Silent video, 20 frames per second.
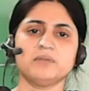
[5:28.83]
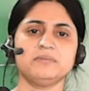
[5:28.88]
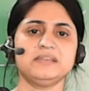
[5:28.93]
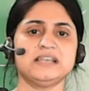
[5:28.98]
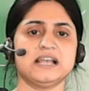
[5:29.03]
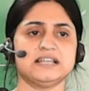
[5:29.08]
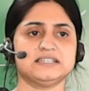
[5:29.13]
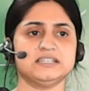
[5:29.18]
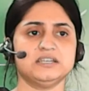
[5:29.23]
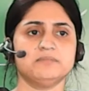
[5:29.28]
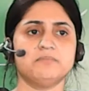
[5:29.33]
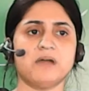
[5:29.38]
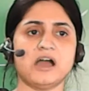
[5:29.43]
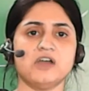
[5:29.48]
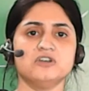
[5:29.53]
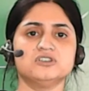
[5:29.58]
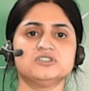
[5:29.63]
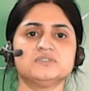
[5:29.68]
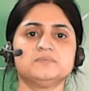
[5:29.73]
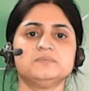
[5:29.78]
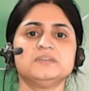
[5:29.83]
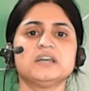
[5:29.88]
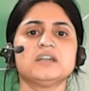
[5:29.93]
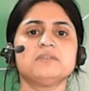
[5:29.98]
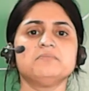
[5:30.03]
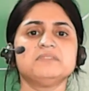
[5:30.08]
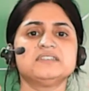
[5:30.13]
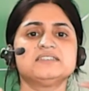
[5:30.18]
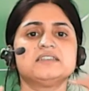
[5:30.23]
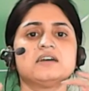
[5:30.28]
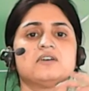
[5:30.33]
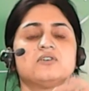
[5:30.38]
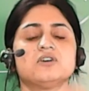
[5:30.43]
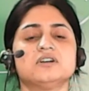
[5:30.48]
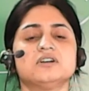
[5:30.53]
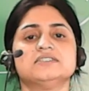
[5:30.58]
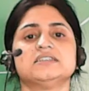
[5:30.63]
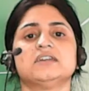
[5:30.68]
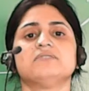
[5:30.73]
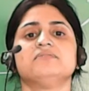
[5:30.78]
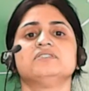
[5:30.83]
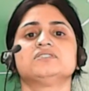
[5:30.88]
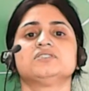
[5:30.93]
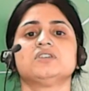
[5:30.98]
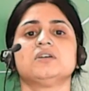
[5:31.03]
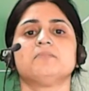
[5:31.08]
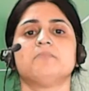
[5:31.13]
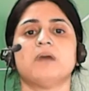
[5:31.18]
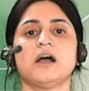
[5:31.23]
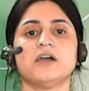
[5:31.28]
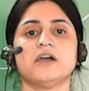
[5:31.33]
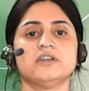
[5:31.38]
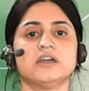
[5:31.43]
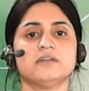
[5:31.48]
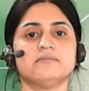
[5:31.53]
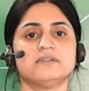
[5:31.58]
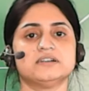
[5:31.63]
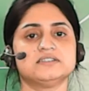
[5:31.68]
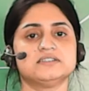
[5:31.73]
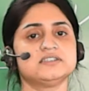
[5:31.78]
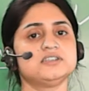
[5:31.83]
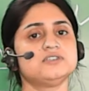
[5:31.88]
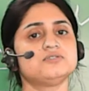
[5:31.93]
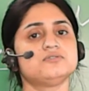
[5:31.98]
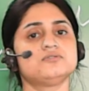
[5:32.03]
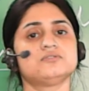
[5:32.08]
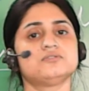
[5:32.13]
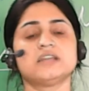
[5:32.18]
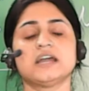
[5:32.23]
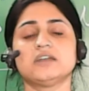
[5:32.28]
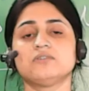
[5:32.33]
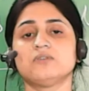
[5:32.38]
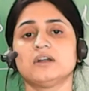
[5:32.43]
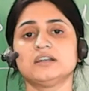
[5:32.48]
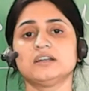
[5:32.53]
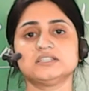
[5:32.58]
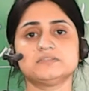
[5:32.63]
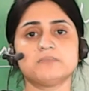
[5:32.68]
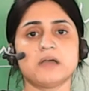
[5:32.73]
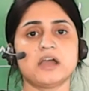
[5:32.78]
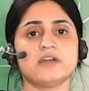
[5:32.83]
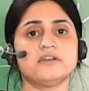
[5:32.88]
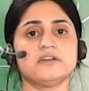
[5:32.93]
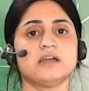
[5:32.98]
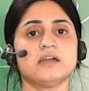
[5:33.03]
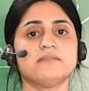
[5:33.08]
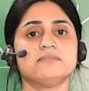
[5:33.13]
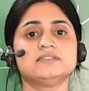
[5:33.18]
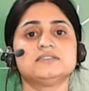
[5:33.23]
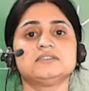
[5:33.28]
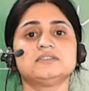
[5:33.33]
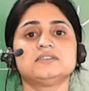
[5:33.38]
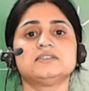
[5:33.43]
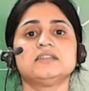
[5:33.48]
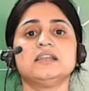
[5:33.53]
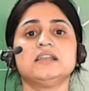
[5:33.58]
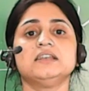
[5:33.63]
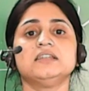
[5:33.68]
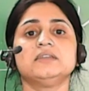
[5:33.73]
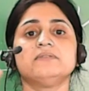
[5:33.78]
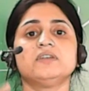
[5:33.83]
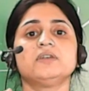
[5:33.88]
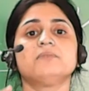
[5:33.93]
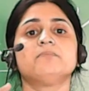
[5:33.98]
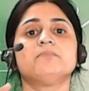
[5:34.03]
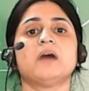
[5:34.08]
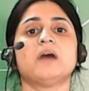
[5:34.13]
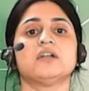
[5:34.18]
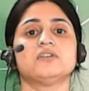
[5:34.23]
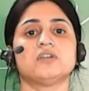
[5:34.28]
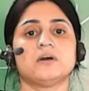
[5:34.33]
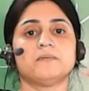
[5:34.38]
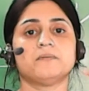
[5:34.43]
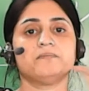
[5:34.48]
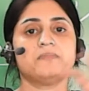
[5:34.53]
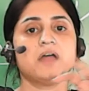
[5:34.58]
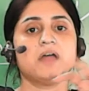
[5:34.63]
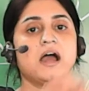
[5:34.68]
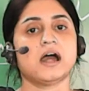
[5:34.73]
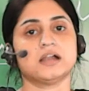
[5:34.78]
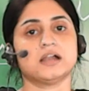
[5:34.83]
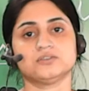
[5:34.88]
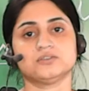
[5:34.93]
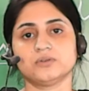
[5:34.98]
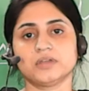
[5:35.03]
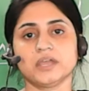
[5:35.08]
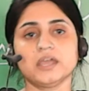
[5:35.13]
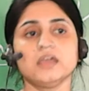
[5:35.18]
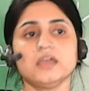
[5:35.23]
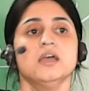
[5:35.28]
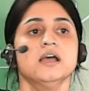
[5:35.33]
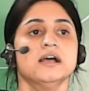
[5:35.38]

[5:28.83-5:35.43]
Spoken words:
Obviously, biosphere means the conservation of biodiversity. You know that what is biodiversity? The living part of the earth, okay?